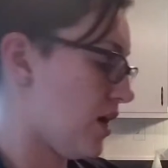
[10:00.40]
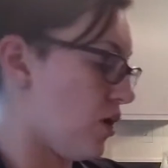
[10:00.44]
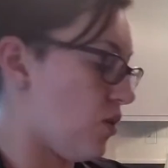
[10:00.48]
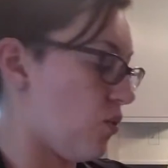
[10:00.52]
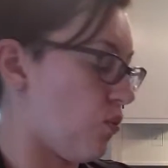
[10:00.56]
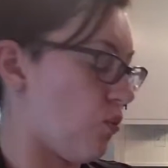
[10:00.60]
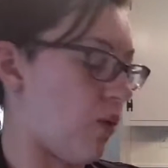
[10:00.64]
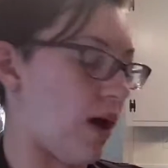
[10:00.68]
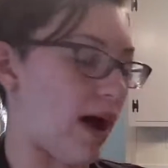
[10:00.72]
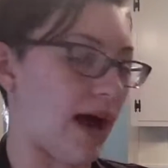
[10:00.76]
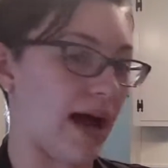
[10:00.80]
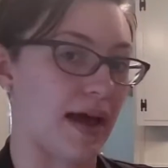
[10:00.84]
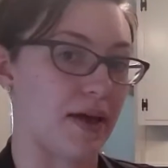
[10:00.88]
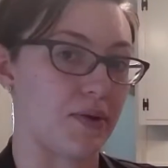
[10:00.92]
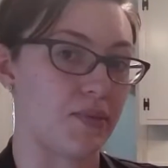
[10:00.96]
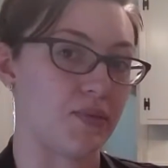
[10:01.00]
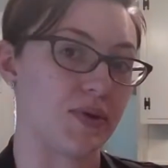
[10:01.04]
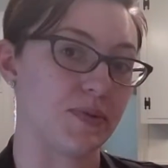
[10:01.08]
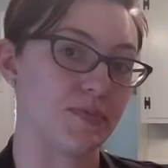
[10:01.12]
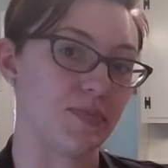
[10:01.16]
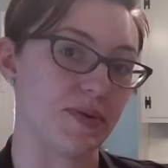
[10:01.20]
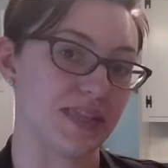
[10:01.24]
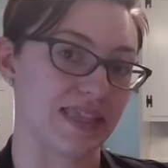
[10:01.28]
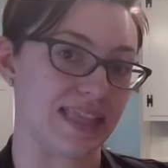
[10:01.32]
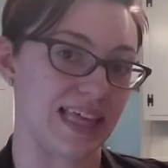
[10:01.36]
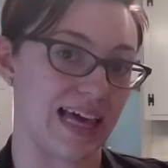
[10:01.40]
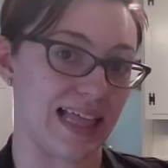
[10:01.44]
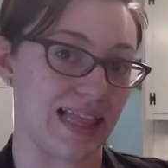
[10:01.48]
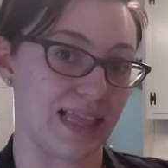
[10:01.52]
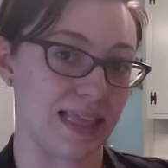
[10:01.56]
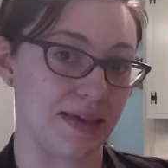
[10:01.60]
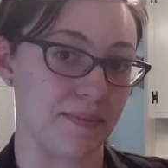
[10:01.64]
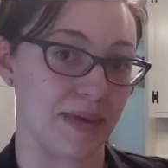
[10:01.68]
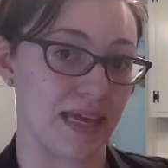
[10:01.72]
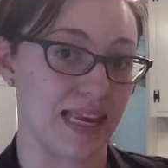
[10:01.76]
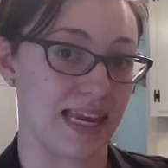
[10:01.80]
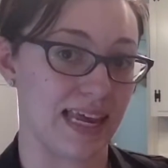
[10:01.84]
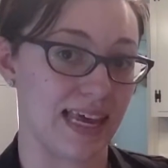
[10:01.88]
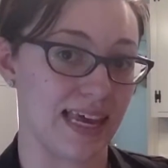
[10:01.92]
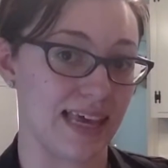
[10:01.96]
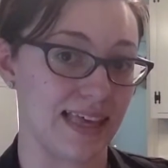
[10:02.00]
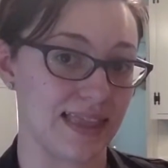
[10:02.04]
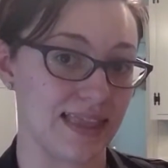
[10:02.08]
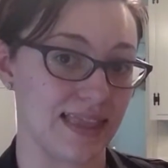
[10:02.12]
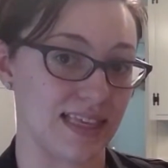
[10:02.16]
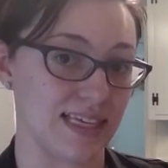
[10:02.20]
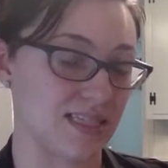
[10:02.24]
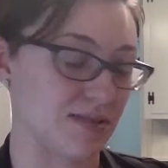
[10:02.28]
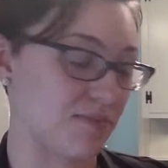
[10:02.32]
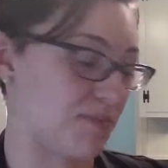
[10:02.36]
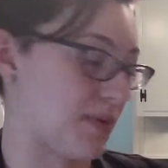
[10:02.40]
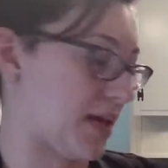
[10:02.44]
why we put that lemon in this